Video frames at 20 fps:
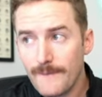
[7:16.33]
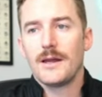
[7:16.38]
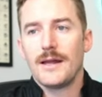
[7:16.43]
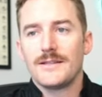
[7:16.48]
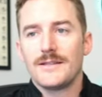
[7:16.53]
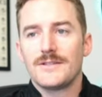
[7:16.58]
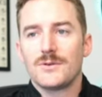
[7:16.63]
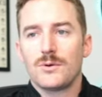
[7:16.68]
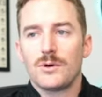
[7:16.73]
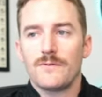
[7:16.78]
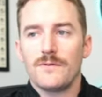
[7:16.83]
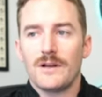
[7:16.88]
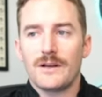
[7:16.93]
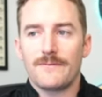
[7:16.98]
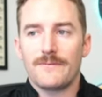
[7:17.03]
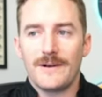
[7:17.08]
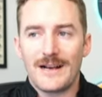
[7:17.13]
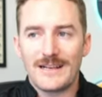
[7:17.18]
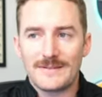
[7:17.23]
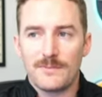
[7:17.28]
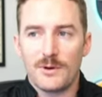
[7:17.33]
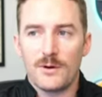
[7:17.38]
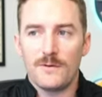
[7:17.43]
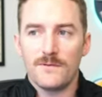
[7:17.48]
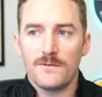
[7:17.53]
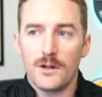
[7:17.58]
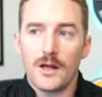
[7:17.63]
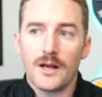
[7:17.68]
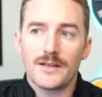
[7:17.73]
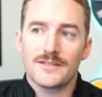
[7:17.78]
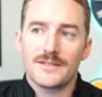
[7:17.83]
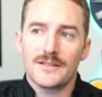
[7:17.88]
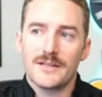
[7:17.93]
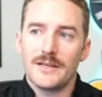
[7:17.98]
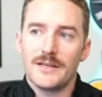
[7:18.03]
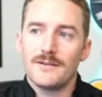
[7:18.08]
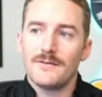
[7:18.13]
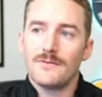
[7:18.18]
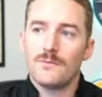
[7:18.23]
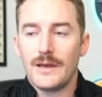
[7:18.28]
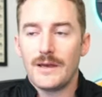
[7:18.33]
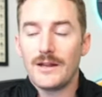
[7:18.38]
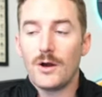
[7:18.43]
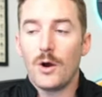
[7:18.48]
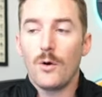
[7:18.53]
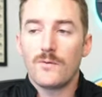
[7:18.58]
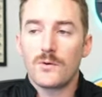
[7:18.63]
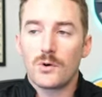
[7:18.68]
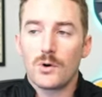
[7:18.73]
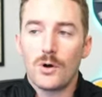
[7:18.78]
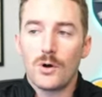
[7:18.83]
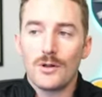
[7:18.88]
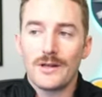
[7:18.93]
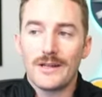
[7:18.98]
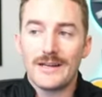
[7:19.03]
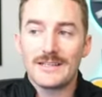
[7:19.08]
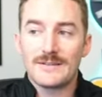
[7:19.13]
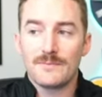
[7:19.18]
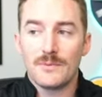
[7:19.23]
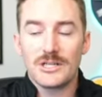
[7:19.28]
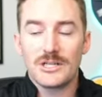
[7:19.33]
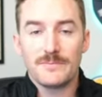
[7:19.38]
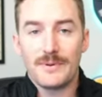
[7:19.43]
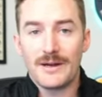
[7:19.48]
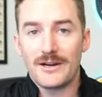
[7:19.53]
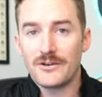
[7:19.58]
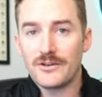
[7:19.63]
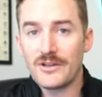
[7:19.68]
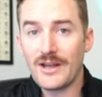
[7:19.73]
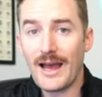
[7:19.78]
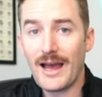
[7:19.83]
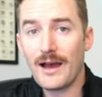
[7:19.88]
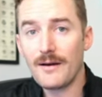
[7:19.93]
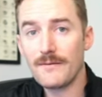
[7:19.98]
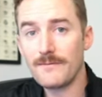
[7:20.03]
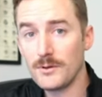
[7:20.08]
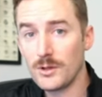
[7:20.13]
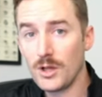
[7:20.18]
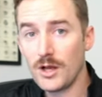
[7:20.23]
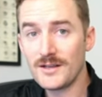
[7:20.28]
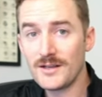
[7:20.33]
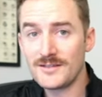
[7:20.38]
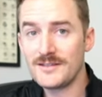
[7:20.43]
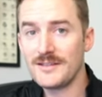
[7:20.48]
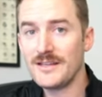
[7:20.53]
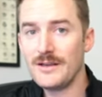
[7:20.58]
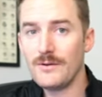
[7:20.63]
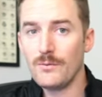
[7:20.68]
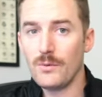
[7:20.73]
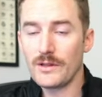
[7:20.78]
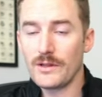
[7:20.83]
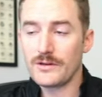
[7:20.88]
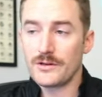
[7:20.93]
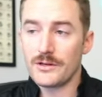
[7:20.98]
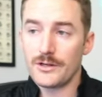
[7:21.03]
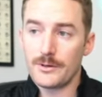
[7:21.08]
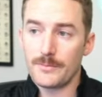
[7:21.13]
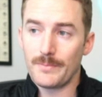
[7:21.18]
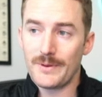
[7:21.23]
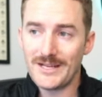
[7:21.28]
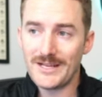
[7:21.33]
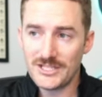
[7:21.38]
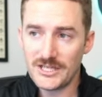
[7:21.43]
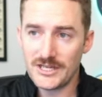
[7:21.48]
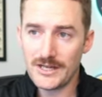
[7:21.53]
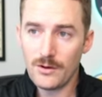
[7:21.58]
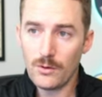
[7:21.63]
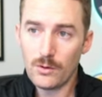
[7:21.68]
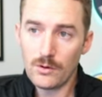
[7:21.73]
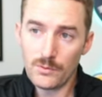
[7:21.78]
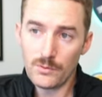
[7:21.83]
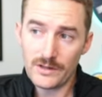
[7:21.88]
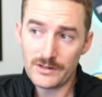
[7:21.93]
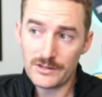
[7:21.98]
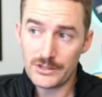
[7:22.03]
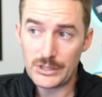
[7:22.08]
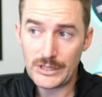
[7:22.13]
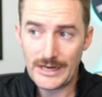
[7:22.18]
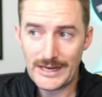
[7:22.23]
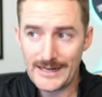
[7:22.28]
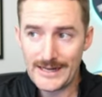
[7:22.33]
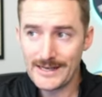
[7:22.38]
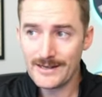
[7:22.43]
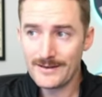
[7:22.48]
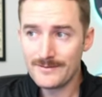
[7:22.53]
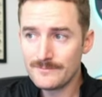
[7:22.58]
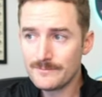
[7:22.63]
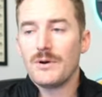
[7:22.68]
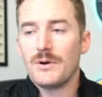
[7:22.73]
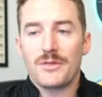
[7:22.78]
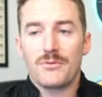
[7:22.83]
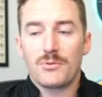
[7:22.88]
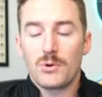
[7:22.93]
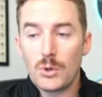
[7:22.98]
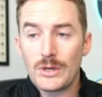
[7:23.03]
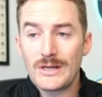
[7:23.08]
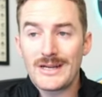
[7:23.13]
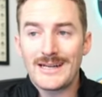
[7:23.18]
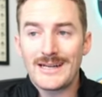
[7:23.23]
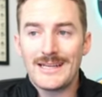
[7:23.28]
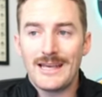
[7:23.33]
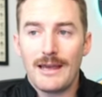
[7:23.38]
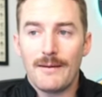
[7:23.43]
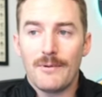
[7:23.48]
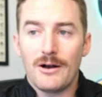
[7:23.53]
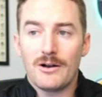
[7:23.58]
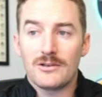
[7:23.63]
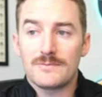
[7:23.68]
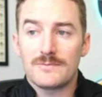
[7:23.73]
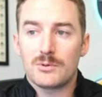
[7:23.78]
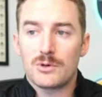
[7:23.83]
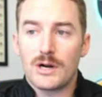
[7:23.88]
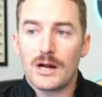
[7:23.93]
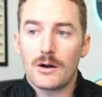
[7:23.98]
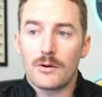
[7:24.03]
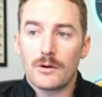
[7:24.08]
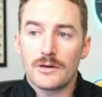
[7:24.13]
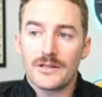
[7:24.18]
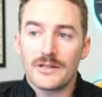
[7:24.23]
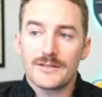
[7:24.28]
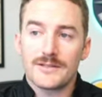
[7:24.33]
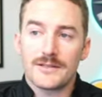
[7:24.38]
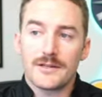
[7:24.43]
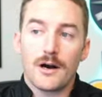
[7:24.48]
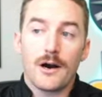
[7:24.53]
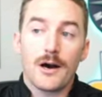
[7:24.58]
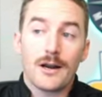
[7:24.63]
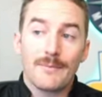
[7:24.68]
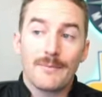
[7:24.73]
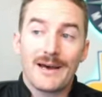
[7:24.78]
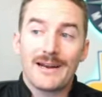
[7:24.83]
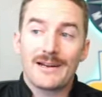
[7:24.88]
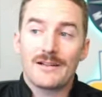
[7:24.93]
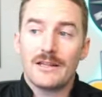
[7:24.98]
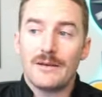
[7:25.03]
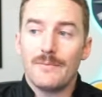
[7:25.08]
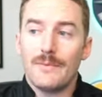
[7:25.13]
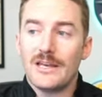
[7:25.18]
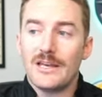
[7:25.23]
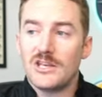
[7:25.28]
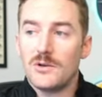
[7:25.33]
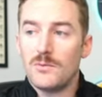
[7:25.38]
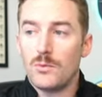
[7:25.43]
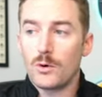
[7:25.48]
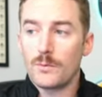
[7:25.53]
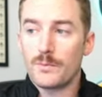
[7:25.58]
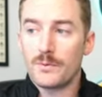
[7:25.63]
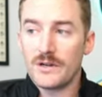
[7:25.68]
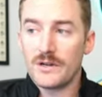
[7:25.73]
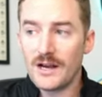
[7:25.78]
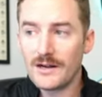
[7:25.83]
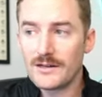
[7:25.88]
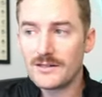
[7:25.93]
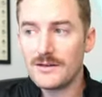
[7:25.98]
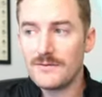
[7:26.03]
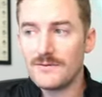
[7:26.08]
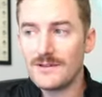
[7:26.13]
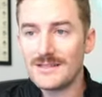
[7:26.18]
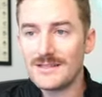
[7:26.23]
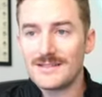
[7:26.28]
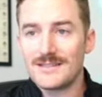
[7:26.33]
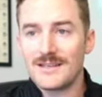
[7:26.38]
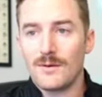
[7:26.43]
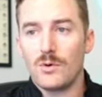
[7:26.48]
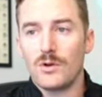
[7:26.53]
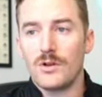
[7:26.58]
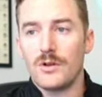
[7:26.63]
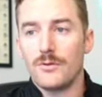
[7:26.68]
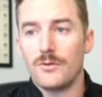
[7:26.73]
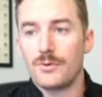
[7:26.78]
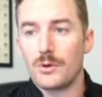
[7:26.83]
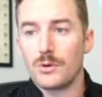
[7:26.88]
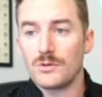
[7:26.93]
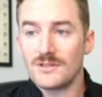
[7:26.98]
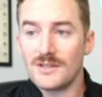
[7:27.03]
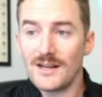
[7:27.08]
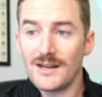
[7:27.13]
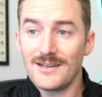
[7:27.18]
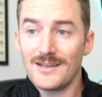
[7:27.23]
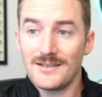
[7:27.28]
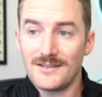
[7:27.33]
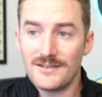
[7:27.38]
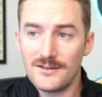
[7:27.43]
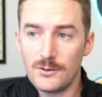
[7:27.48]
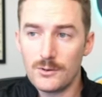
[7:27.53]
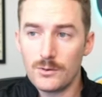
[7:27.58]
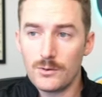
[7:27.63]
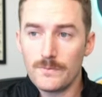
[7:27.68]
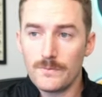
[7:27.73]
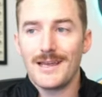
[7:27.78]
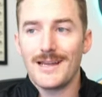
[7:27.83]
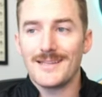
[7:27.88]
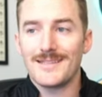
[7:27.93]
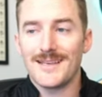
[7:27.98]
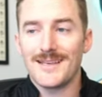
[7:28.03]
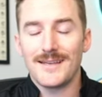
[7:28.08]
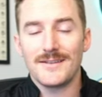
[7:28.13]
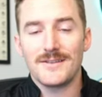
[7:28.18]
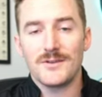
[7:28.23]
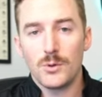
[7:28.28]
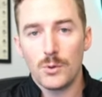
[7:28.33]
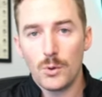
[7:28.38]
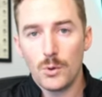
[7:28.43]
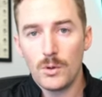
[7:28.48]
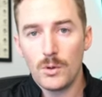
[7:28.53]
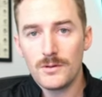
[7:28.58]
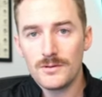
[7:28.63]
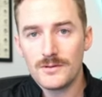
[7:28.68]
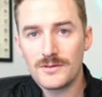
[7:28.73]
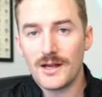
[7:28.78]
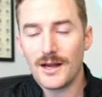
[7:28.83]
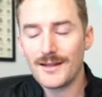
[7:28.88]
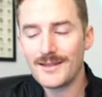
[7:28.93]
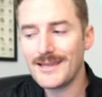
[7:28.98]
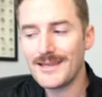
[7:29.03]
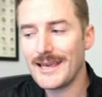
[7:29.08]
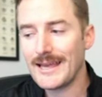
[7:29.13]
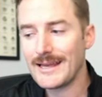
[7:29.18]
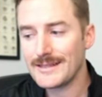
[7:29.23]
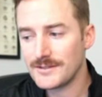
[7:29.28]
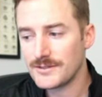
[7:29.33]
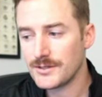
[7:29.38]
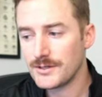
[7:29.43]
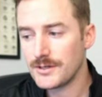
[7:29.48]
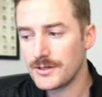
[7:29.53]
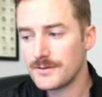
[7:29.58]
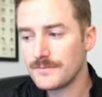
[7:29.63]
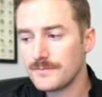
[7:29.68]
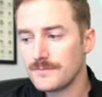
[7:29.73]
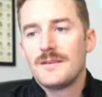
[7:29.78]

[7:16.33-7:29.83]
It's sort of like fastball velocity, and overall, it is much better to have velocity whether you're pitching or whether you're hitting. But throwing 98 miles per hour doesn't automatically make you more productive than someone who throws 92. It's a tool, not the answer.